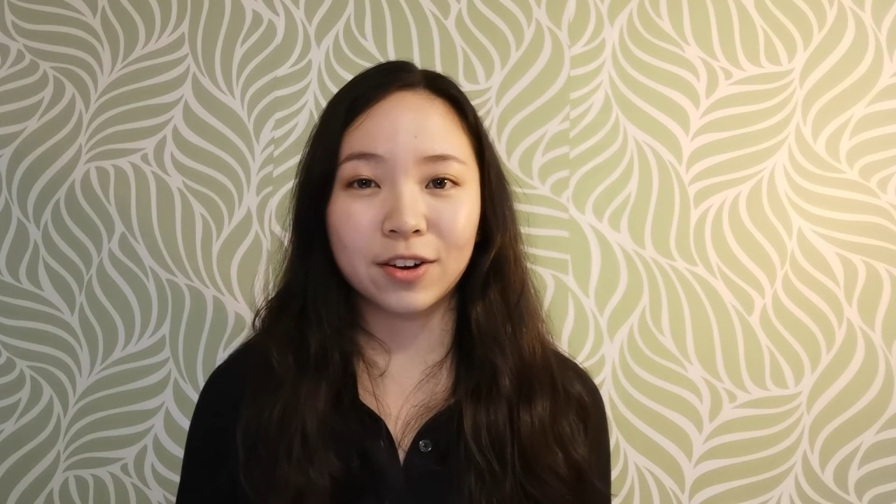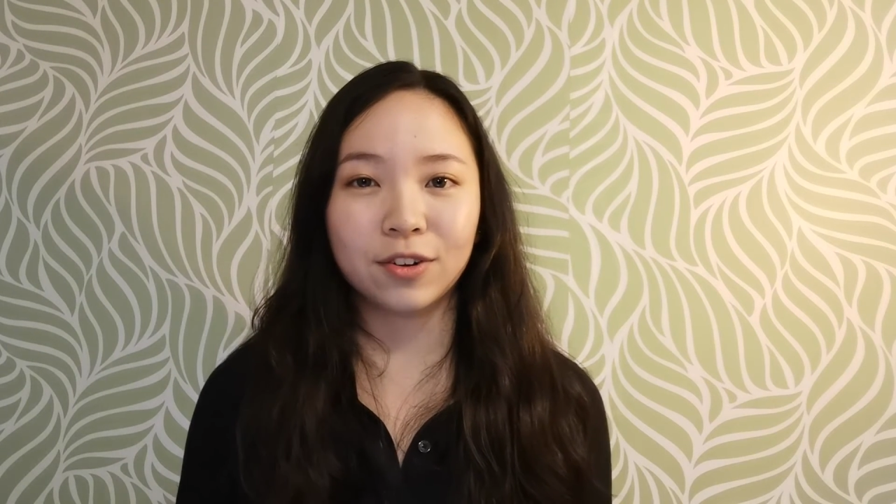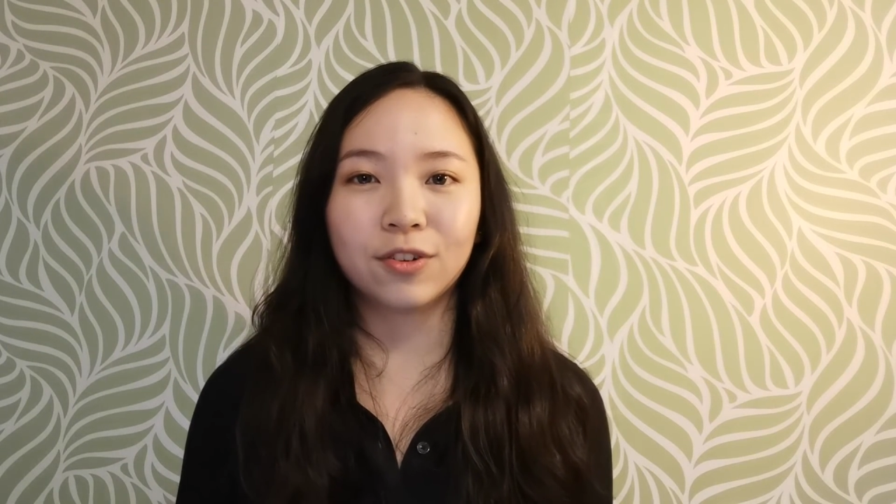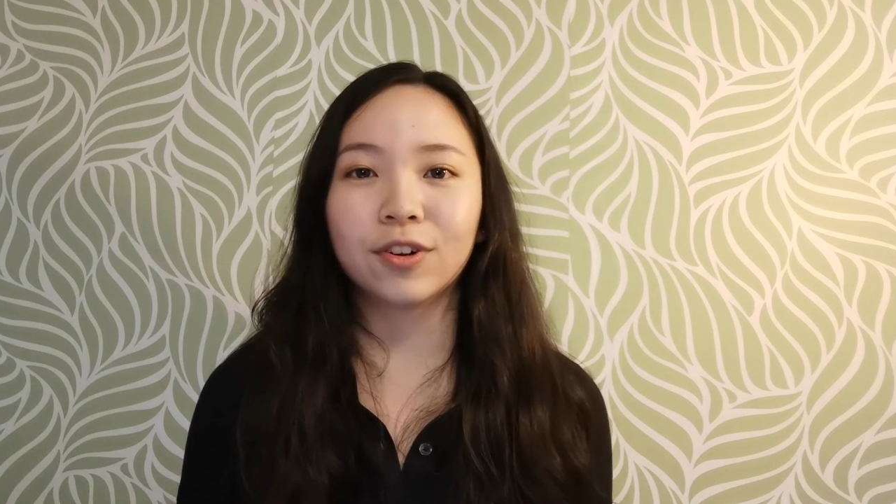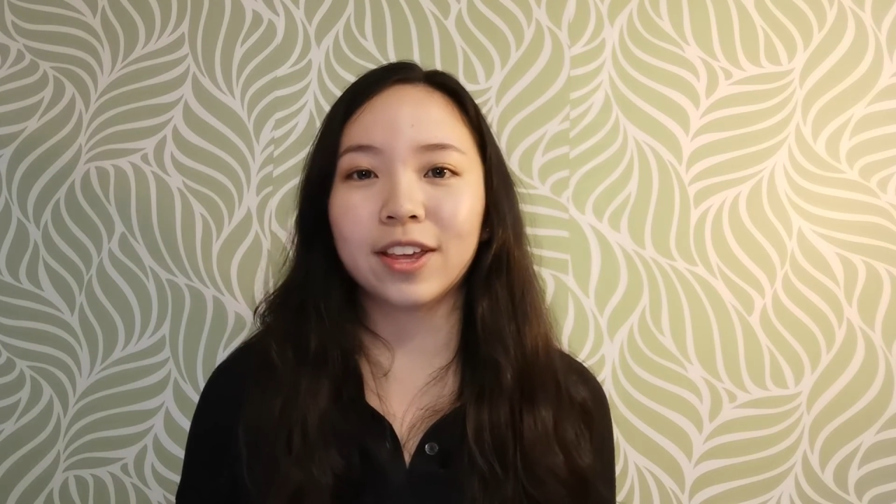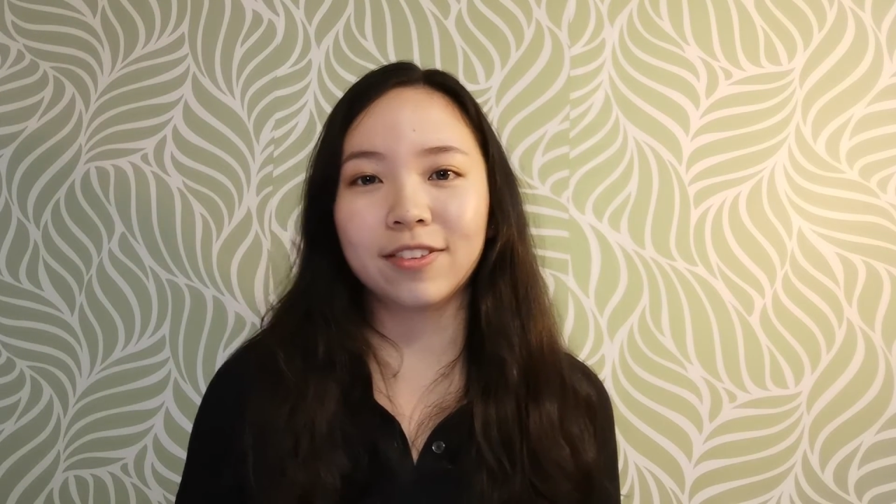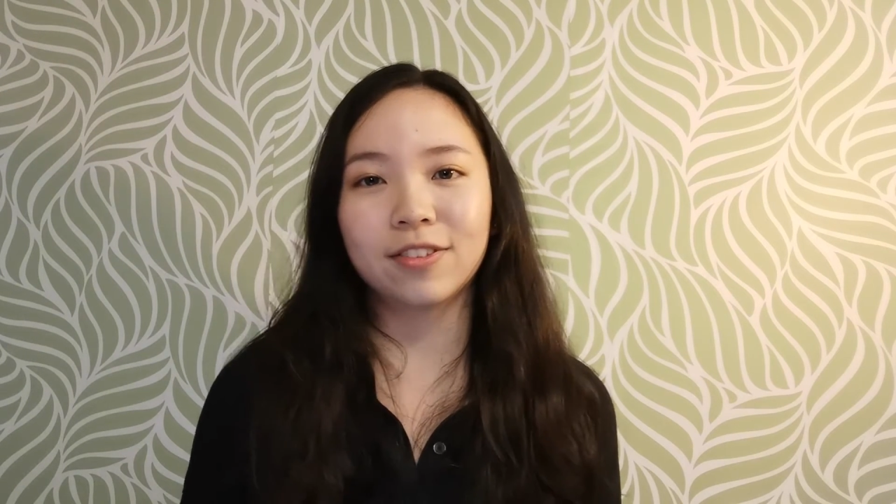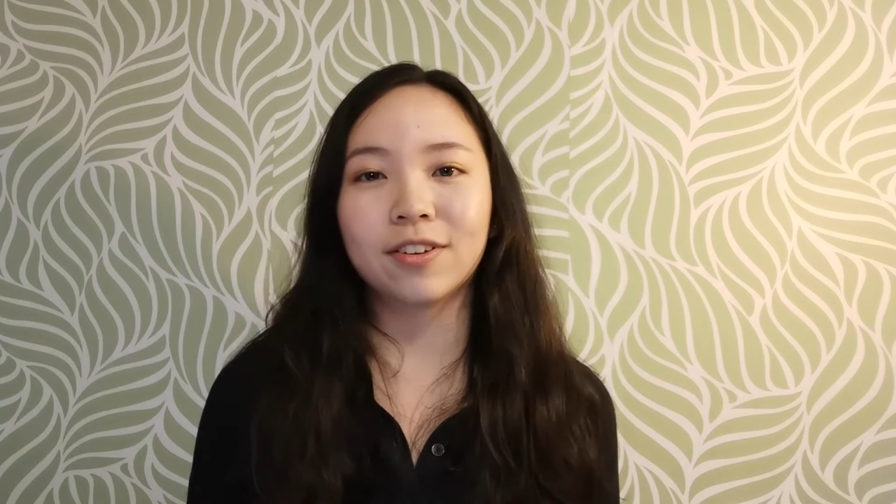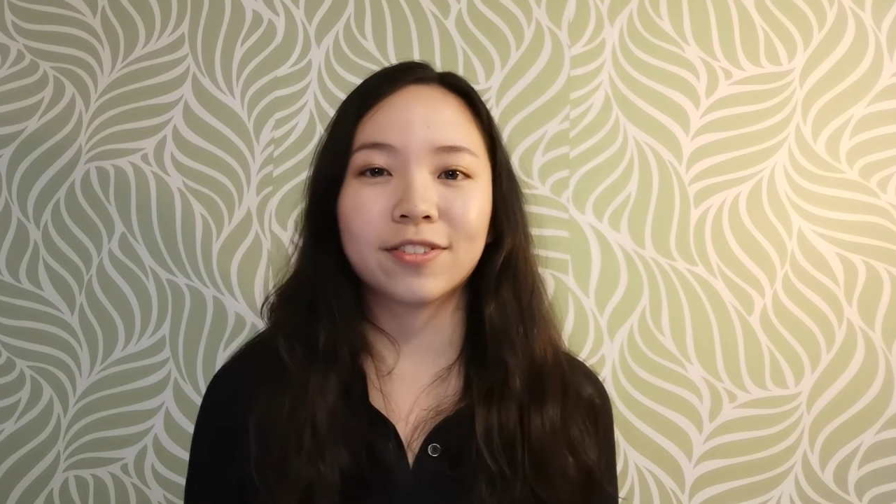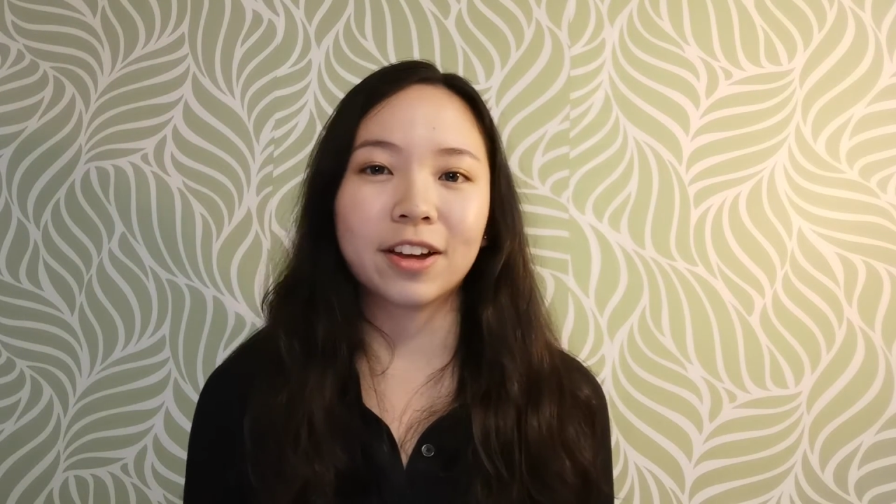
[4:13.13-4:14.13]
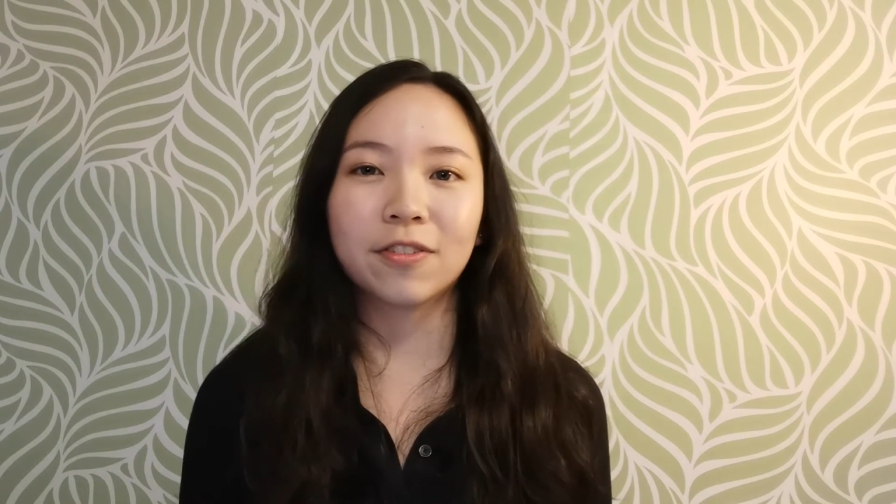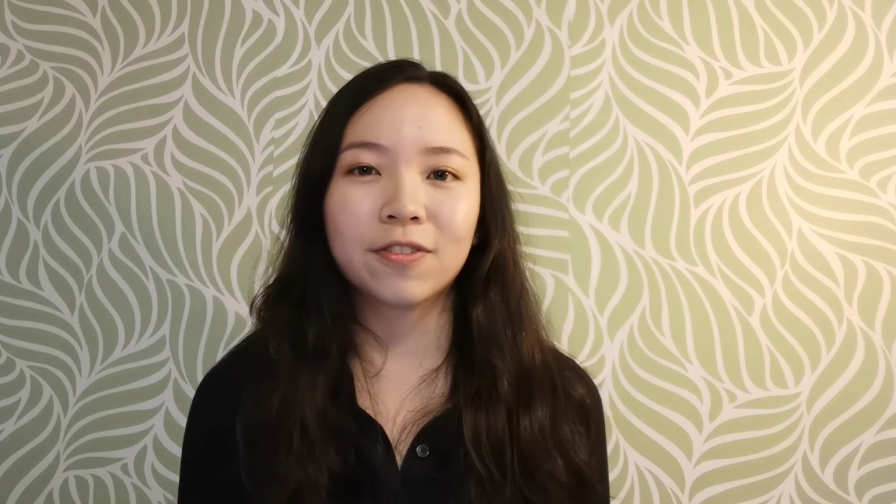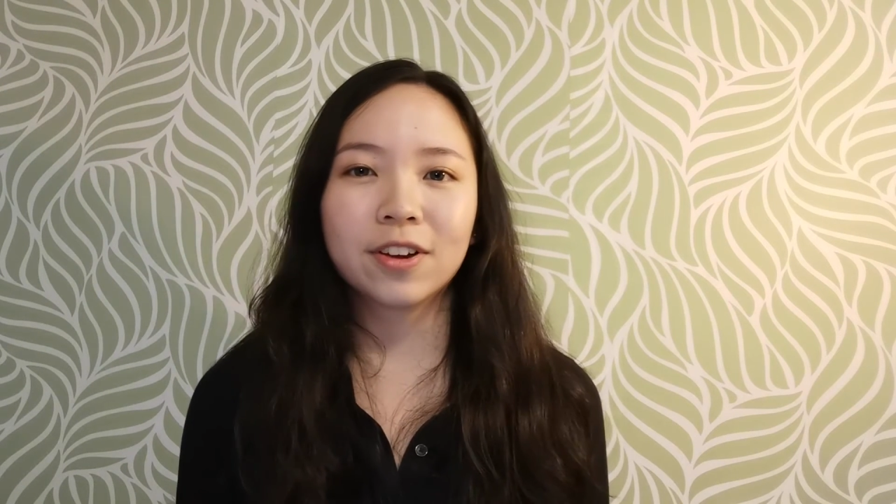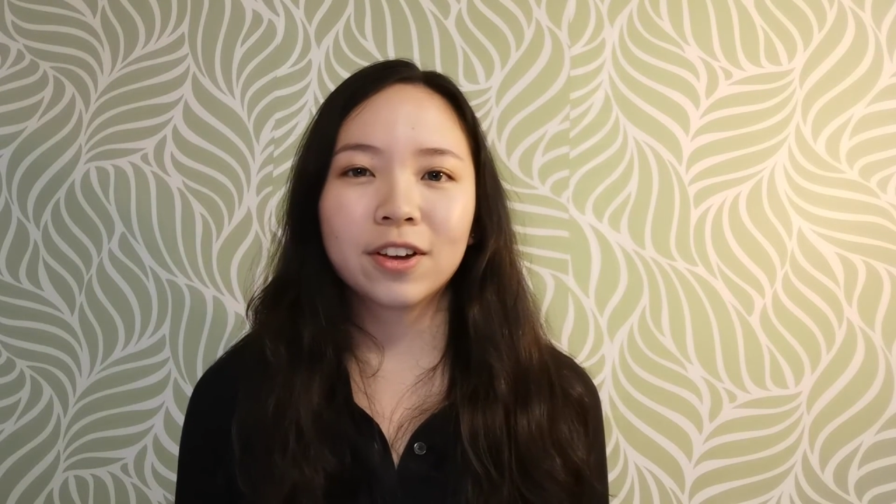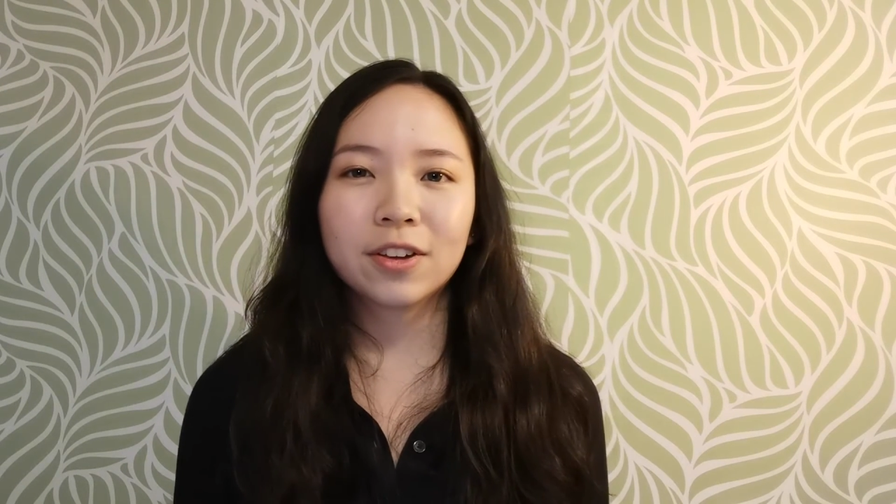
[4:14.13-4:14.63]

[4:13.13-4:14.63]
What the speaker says: control is yourself.